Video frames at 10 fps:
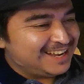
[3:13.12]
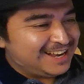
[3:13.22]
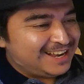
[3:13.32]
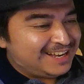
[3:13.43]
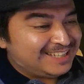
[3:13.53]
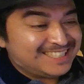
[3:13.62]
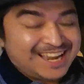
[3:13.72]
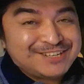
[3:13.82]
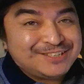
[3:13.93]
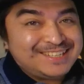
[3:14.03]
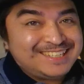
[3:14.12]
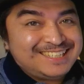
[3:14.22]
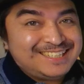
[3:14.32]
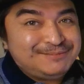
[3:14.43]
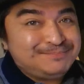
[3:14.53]
it's
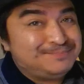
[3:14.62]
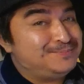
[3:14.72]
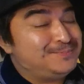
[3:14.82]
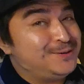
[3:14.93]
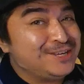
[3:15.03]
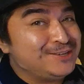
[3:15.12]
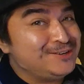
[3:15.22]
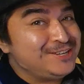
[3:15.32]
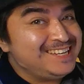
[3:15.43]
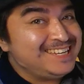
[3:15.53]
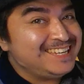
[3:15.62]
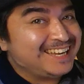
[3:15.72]
actually pretty good,